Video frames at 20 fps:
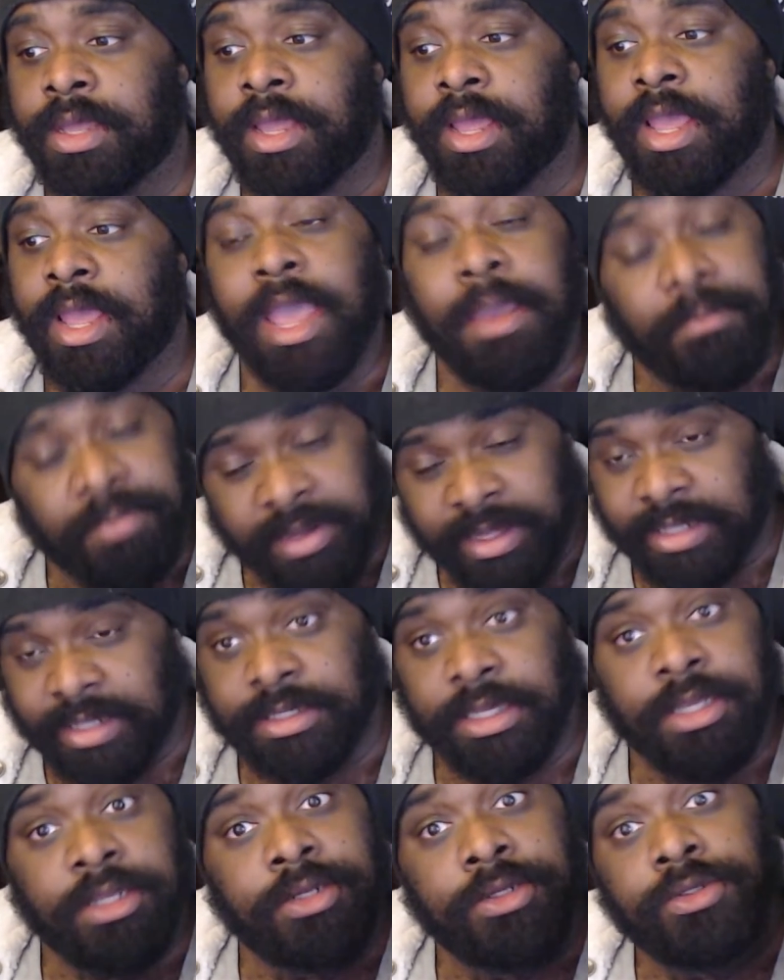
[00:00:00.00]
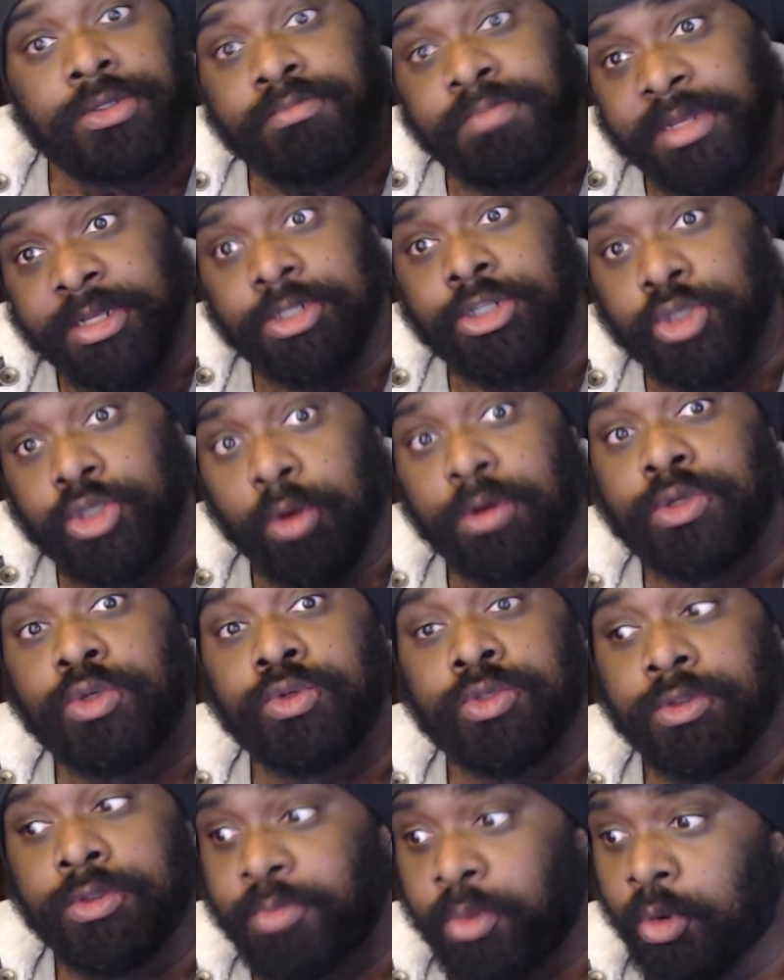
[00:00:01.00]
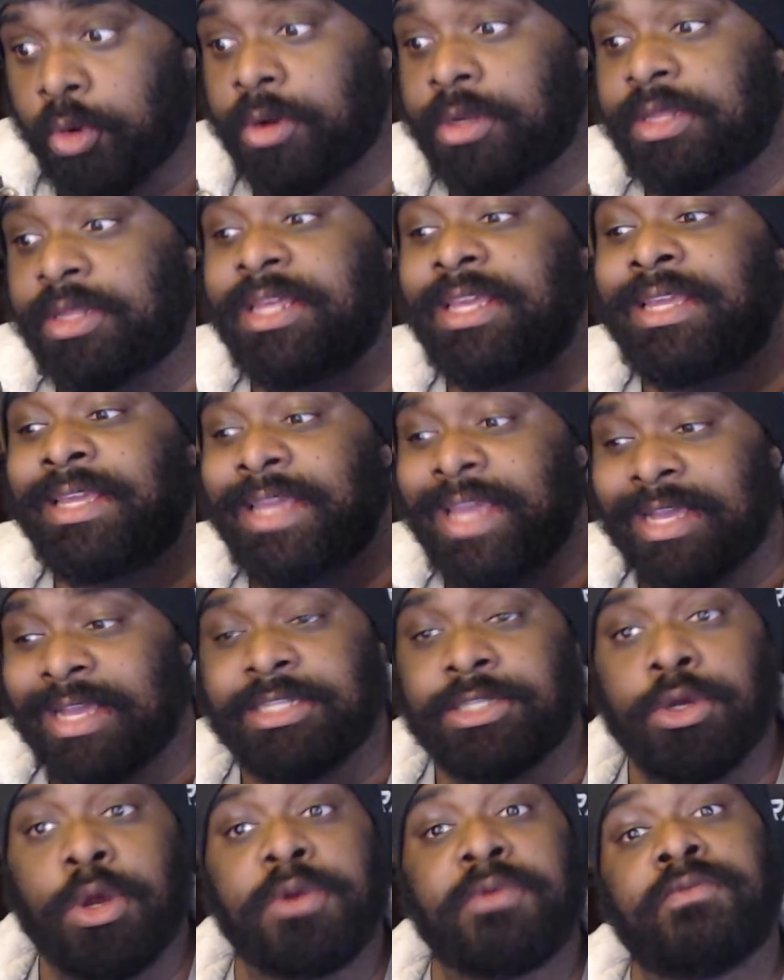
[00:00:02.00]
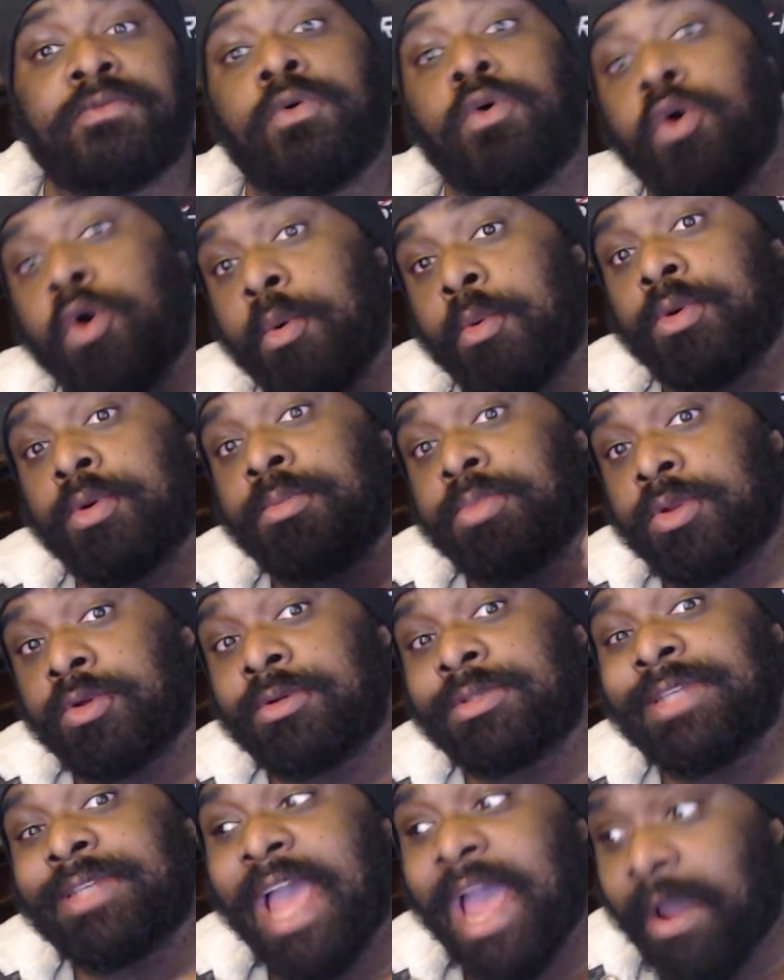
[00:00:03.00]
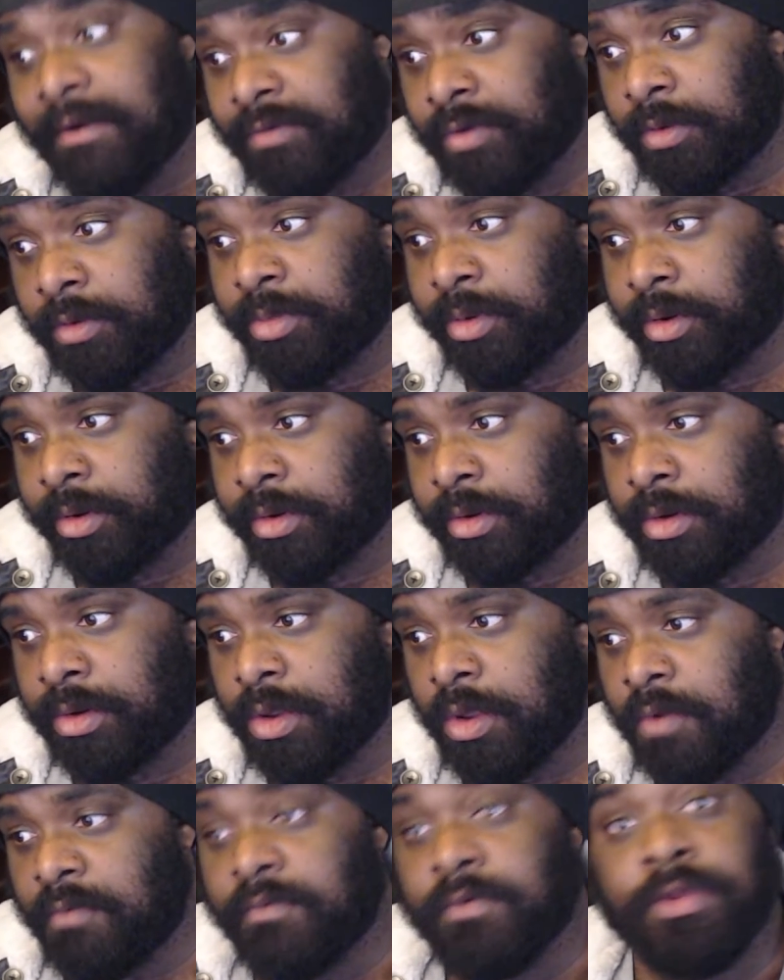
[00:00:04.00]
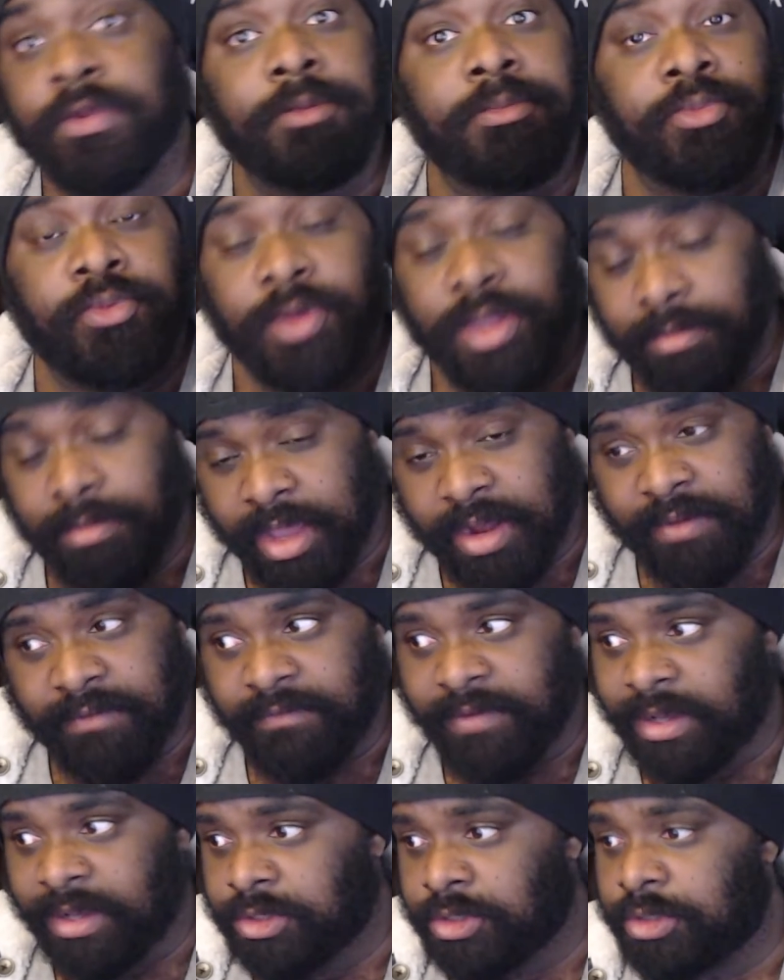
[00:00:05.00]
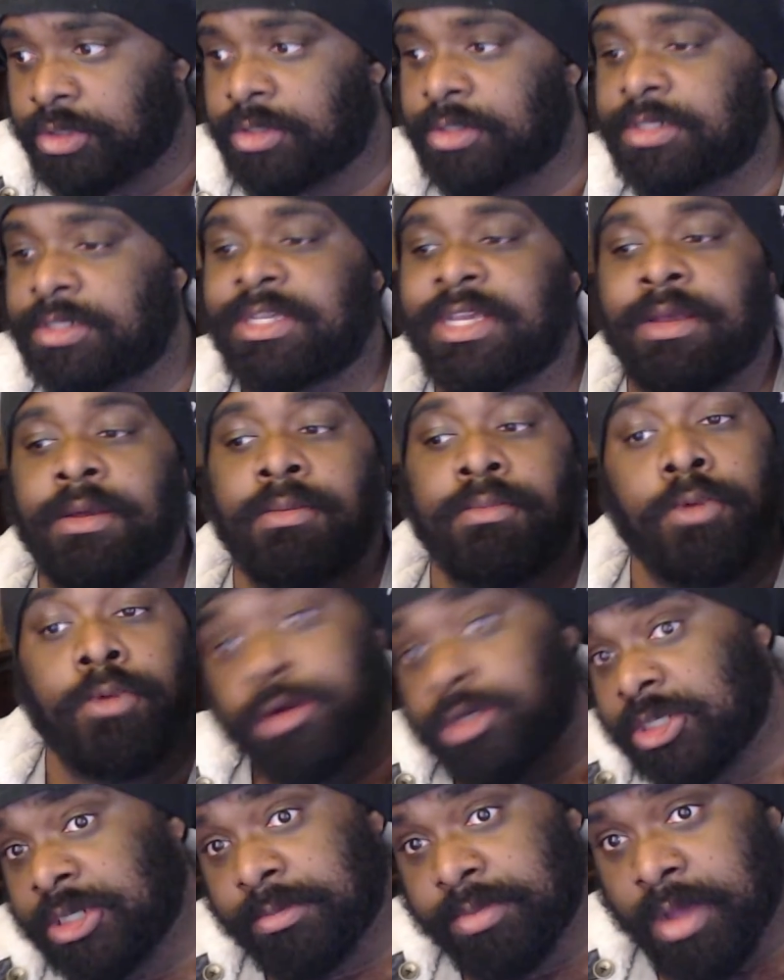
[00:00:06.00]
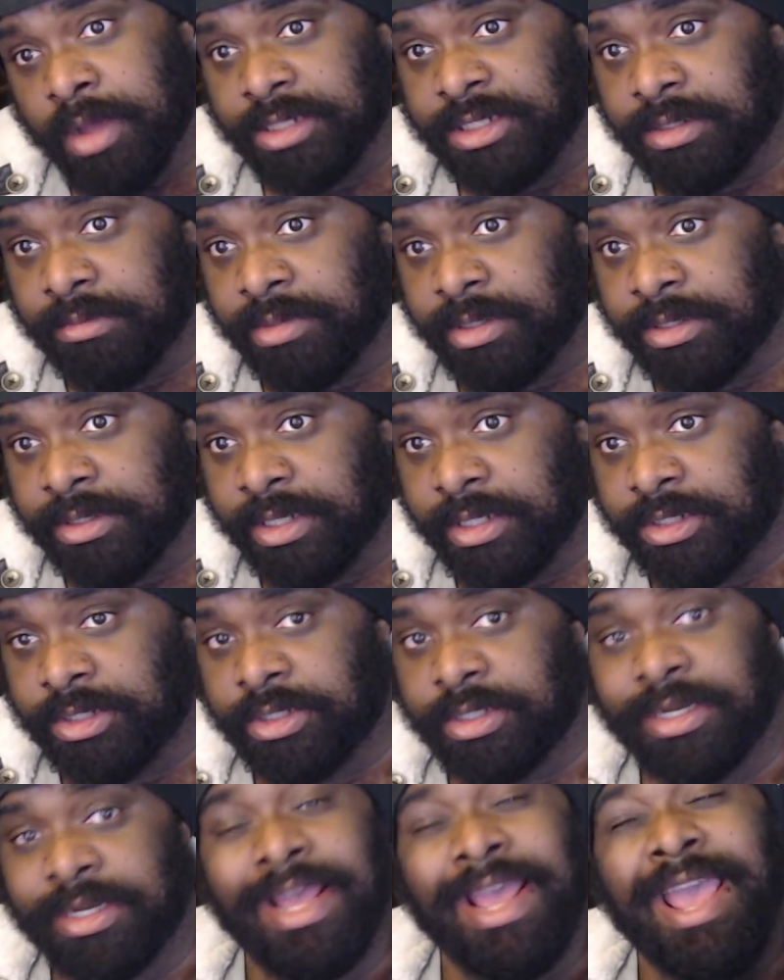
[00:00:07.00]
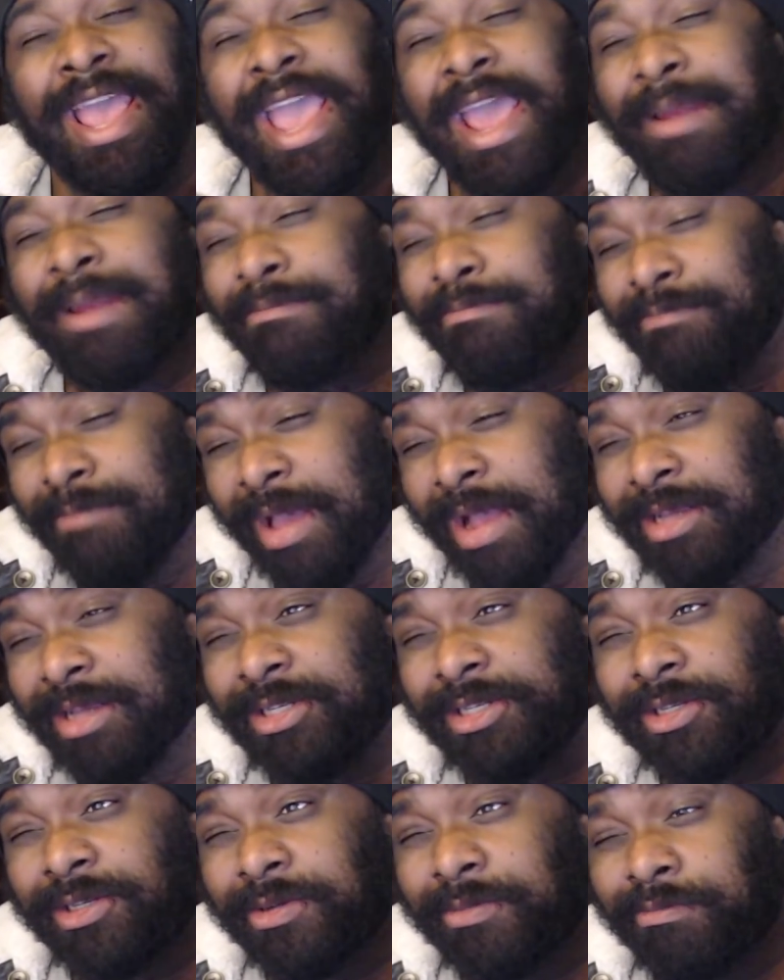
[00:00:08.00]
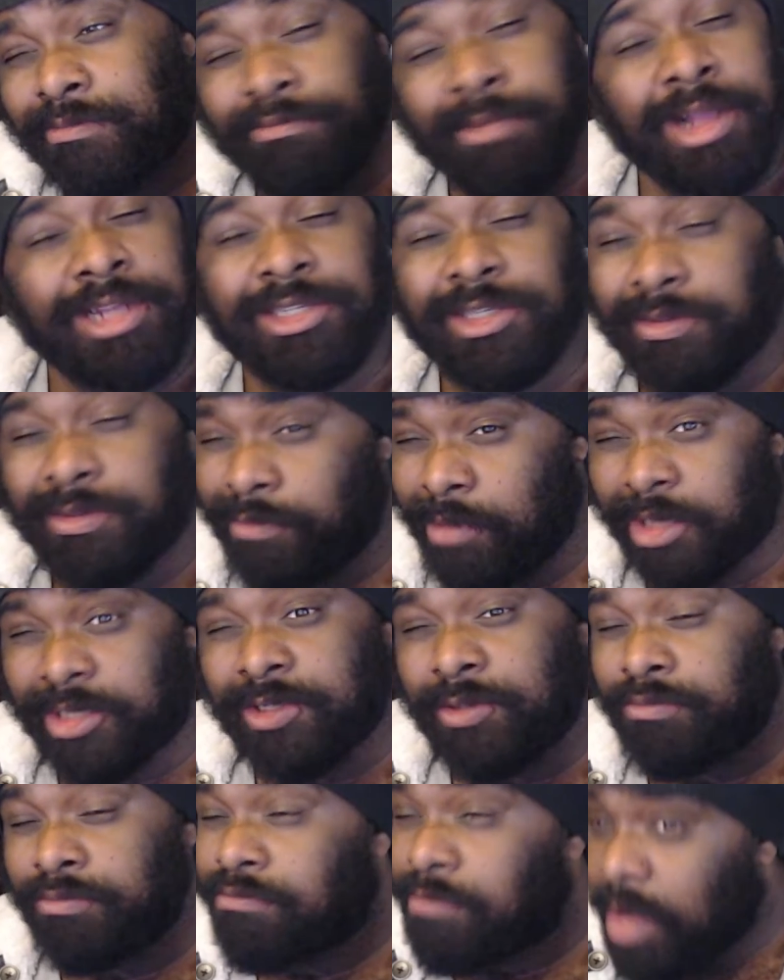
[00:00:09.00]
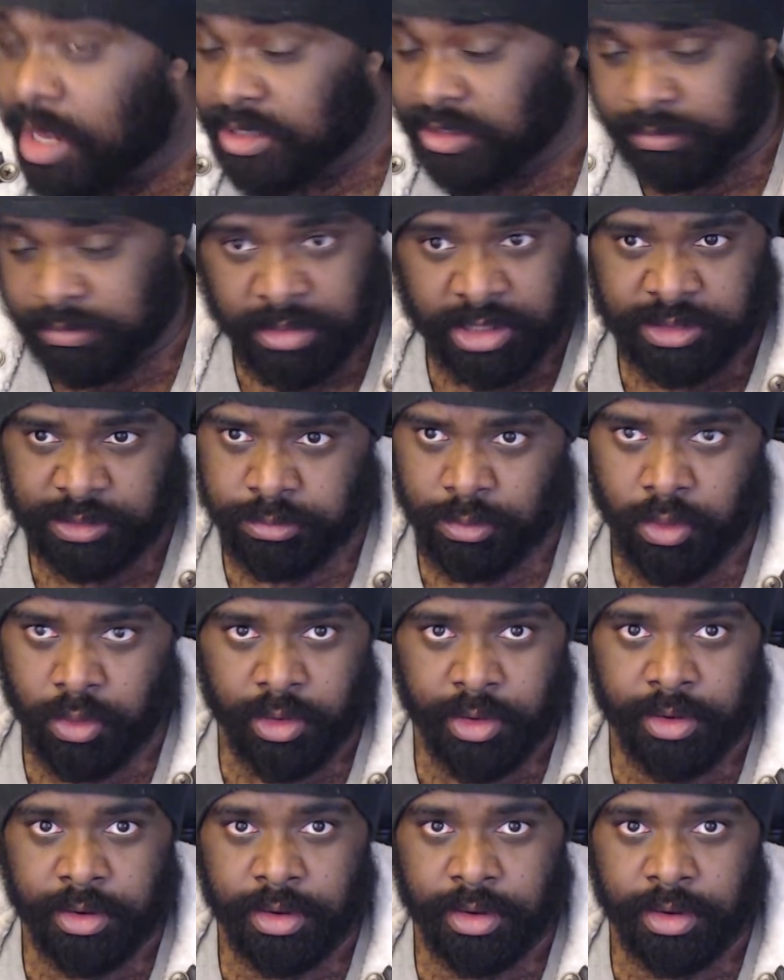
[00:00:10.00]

And please be sure to support the Kickstarter for Orbital Blues Afterburn for the pre-made adventures, more ship customization, and much more.